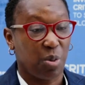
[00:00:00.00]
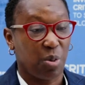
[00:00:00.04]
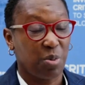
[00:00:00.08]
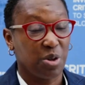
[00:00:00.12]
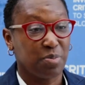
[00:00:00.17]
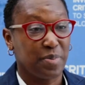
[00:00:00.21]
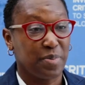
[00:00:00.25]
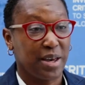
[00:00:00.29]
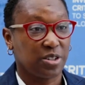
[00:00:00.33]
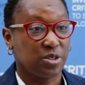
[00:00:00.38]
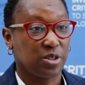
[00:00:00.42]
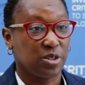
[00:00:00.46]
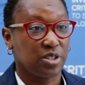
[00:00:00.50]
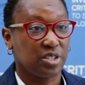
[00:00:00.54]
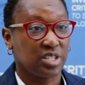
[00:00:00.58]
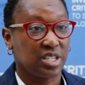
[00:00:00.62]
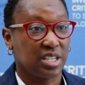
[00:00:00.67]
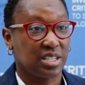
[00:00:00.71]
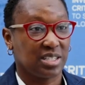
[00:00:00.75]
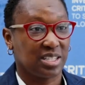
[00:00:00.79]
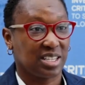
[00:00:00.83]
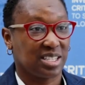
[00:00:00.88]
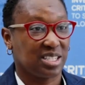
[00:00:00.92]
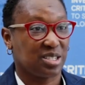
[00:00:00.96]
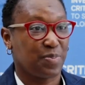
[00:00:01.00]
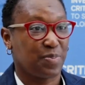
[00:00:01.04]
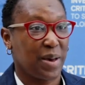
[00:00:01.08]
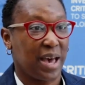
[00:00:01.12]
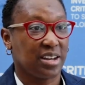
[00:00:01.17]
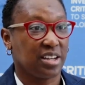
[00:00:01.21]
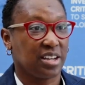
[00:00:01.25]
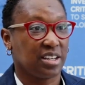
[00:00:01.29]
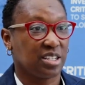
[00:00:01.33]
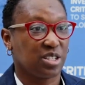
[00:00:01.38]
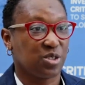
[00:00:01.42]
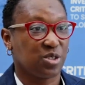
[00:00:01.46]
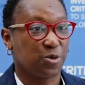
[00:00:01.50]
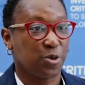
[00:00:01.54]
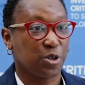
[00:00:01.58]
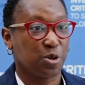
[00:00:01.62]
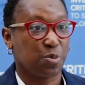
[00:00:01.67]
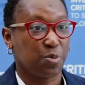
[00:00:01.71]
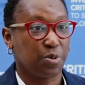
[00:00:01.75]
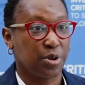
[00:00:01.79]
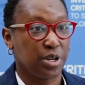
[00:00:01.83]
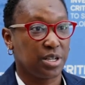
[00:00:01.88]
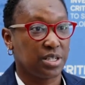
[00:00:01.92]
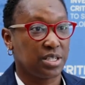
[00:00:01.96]
KoBold Metals is expanding its
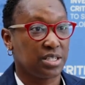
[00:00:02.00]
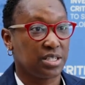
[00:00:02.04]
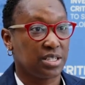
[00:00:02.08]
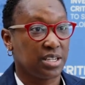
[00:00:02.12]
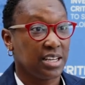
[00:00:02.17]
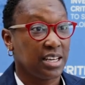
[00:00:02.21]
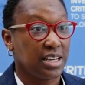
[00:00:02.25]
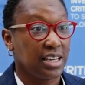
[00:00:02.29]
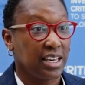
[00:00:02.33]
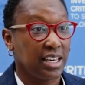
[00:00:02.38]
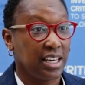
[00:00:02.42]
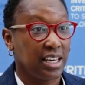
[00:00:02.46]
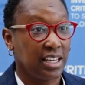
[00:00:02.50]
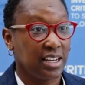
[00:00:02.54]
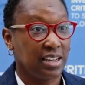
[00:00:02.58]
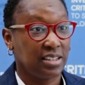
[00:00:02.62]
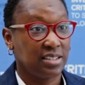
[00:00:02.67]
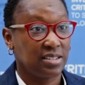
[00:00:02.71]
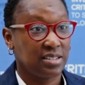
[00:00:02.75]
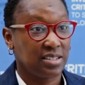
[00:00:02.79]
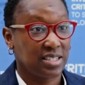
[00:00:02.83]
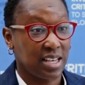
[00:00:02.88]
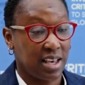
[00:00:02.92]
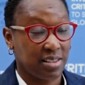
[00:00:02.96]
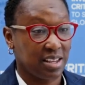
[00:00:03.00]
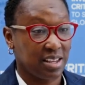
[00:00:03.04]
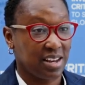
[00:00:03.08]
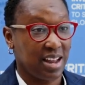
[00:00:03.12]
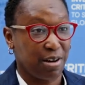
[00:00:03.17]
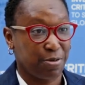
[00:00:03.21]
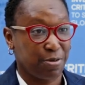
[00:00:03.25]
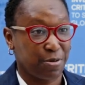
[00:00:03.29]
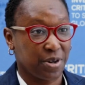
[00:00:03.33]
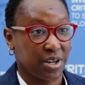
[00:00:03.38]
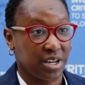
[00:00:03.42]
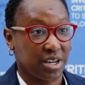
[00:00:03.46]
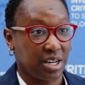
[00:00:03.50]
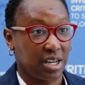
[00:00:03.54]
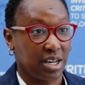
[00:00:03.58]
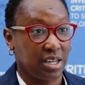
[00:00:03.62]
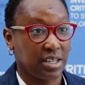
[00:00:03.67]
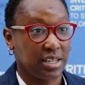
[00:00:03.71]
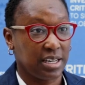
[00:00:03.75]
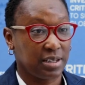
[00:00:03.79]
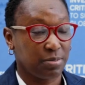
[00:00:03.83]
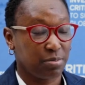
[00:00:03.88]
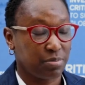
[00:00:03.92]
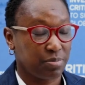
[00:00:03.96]
footprint in Southern
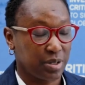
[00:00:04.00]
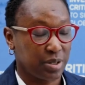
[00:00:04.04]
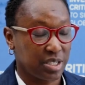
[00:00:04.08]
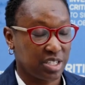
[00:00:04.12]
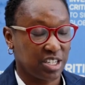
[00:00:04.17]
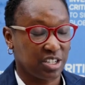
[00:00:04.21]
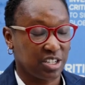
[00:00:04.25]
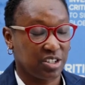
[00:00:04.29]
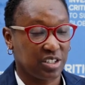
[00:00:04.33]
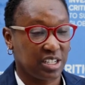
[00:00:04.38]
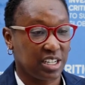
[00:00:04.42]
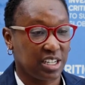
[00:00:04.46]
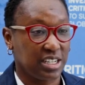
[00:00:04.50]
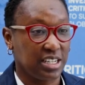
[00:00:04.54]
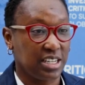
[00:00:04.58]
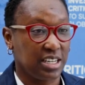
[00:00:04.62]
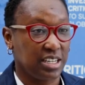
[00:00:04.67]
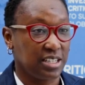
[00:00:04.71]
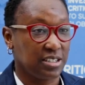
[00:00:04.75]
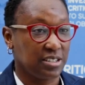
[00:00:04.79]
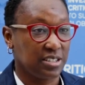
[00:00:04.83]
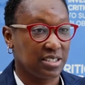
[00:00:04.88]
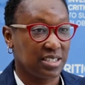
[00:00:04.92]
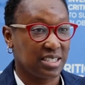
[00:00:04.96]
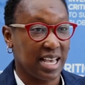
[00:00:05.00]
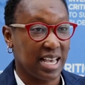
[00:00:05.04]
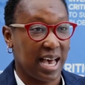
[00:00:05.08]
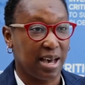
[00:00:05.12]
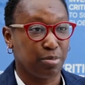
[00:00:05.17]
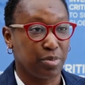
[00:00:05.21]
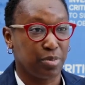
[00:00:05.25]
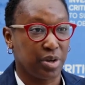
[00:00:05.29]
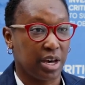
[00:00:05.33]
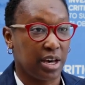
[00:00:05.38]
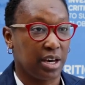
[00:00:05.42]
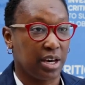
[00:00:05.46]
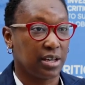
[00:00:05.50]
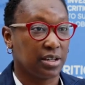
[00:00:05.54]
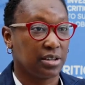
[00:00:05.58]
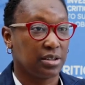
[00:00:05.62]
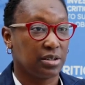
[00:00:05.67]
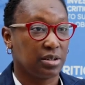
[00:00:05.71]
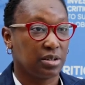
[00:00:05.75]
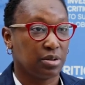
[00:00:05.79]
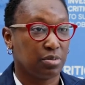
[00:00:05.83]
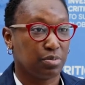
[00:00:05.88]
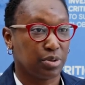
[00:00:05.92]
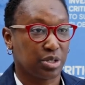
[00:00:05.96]
Africa, particularly Zambia,
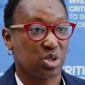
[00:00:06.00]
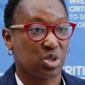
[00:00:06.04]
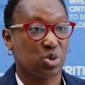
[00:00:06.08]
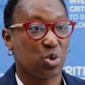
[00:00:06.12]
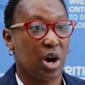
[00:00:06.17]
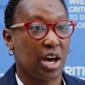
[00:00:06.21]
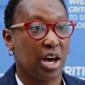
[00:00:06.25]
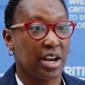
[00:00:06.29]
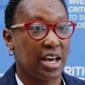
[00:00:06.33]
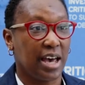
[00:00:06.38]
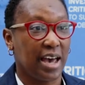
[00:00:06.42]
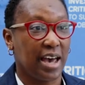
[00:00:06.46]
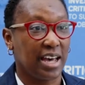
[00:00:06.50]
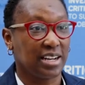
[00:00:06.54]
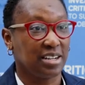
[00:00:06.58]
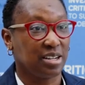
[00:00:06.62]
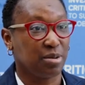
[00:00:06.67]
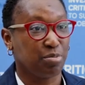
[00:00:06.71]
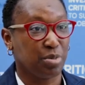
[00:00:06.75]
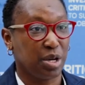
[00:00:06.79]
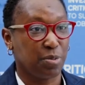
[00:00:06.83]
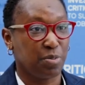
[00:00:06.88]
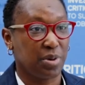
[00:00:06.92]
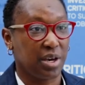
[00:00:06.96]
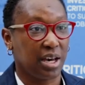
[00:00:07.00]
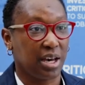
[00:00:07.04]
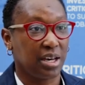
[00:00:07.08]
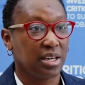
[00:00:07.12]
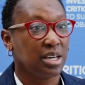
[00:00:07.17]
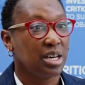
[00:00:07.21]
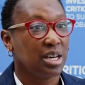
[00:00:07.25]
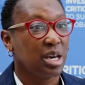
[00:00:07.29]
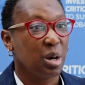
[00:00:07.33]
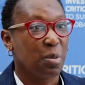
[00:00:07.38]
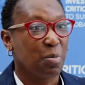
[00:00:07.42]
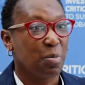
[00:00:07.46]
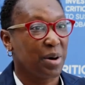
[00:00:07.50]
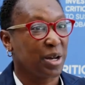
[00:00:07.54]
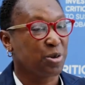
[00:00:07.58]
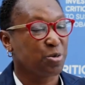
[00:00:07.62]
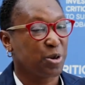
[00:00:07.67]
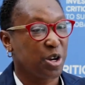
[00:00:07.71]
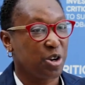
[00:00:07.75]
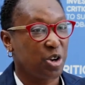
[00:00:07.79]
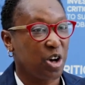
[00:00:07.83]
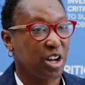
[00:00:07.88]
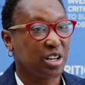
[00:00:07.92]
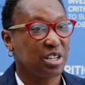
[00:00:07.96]
Botswana, and Namibia, but
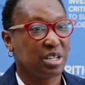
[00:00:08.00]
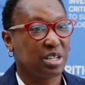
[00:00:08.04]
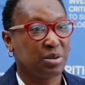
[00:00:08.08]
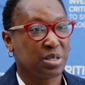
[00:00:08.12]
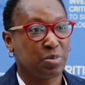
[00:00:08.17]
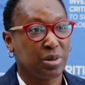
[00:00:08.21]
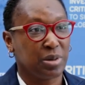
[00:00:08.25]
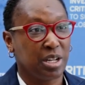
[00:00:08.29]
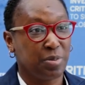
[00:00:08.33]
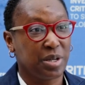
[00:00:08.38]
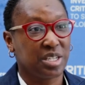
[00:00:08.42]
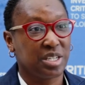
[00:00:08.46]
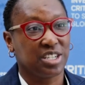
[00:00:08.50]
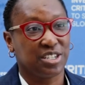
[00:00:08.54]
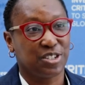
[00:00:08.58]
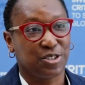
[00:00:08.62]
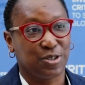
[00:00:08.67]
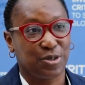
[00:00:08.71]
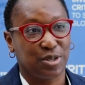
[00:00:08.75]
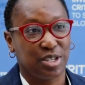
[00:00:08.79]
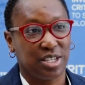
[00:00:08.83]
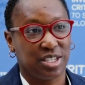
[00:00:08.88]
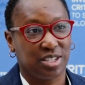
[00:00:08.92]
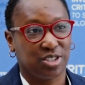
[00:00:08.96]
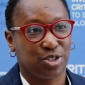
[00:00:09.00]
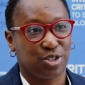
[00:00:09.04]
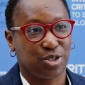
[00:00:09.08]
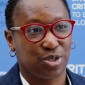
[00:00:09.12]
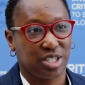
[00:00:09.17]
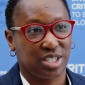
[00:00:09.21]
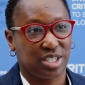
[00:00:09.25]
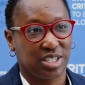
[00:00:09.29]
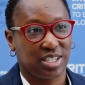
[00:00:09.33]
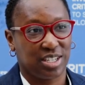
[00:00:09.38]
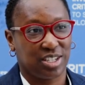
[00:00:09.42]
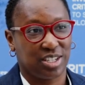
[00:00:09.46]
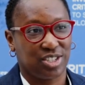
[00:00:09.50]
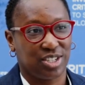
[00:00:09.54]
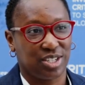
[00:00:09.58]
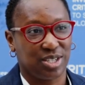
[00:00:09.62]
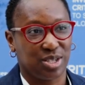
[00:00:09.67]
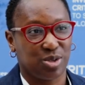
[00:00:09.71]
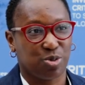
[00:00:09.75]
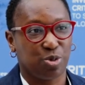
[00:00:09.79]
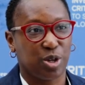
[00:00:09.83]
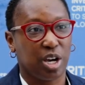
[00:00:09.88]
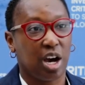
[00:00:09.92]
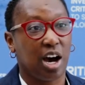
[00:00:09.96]
we're not li limited to these
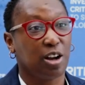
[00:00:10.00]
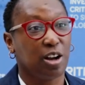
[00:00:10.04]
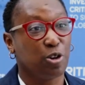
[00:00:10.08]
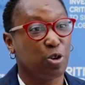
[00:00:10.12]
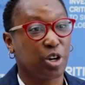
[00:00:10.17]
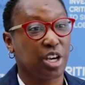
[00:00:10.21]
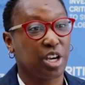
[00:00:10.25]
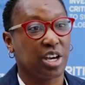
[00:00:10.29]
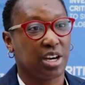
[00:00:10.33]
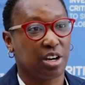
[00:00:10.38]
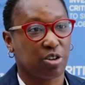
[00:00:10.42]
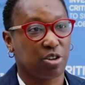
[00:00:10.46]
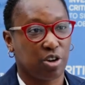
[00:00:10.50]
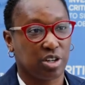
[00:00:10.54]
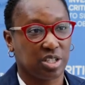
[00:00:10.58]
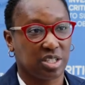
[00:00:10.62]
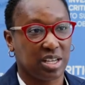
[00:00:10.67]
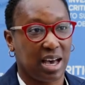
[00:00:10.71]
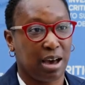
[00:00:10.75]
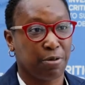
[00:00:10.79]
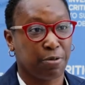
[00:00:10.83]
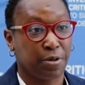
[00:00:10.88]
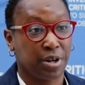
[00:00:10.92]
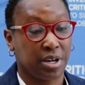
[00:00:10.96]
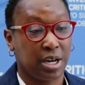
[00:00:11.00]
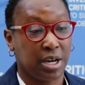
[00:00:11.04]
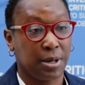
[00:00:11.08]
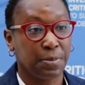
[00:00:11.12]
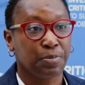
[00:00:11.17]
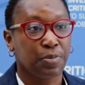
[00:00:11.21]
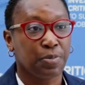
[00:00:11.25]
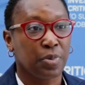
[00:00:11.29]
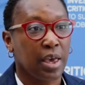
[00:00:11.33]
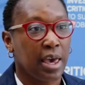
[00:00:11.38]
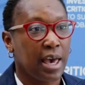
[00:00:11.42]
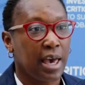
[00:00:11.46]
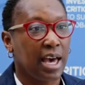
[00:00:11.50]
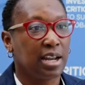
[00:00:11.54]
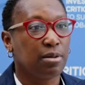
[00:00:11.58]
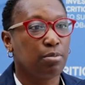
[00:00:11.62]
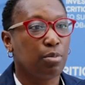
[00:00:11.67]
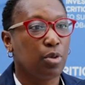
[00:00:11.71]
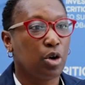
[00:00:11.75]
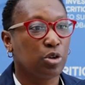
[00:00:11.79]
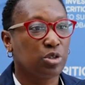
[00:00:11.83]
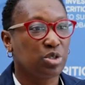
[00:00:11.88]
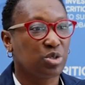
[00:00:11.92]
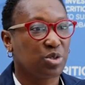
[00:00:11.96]
jurisdictions. We are looking across Africa,
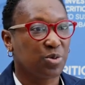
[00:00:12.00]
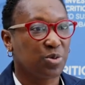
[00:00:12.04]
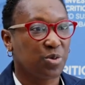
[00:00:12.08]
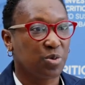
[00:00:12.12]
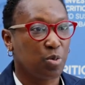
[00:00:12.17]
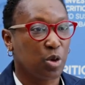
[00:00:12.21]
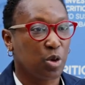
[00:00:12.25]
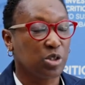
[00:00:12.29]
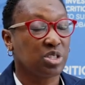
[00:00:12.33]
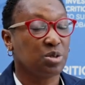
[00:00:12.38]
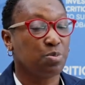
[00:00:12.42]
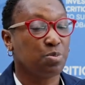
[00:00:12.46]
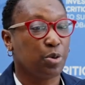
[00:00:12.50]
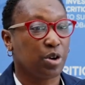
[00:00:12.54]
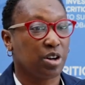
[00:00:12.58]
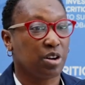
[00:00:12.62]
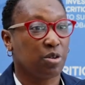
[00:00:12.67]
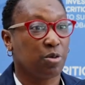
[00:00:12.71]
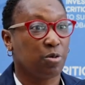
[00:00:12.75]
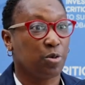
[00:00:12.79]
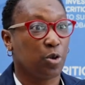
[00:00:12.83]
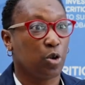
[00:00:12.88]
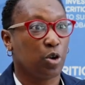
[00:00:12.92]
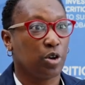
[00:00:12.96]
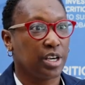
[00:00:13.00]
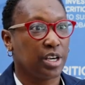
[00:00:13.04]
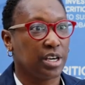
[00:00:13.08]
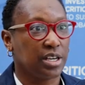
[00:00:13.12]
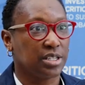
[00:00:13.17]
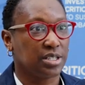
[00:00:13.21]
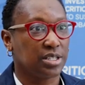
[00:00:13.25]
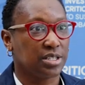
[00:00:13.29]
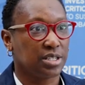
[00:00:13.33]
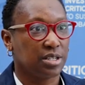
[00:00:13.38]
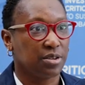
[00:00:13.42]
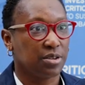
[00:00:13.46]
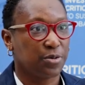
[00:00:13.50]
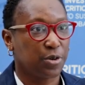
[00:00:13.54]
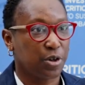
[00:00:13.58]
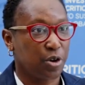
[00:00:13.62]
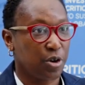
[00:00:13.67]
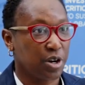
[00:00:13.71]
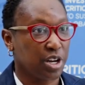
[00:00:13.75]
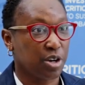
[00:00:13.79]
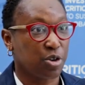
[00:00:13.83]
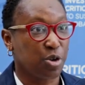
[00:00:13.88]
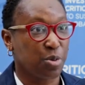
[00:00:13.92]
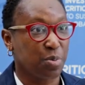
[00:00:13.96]
and most of most important of all is for
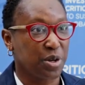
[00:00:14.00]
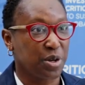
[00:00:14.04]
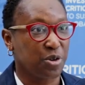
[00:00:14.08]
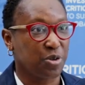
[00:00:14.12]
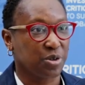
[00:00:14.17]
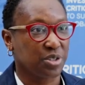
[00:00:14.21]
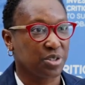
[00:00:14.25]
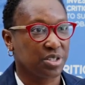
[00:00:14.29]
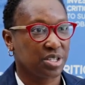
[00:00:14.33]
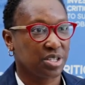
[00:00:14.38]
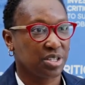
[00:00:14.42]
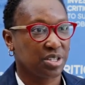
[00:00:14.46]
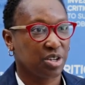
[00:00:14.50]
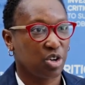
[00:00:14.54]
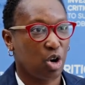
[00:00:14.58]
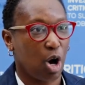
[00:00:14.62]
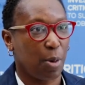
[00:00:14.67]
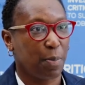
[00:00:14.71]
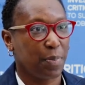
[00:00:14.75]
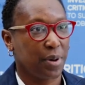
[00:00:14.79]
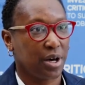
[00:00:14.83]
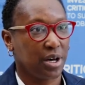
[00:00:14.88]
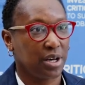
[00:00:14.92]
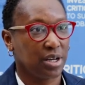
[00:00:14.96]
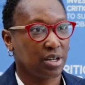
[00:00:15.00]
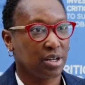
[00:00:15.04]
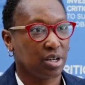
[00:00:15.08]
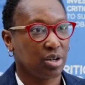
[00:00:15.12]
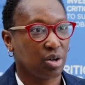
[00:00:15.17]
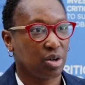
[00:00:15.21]
critical minerals, copper,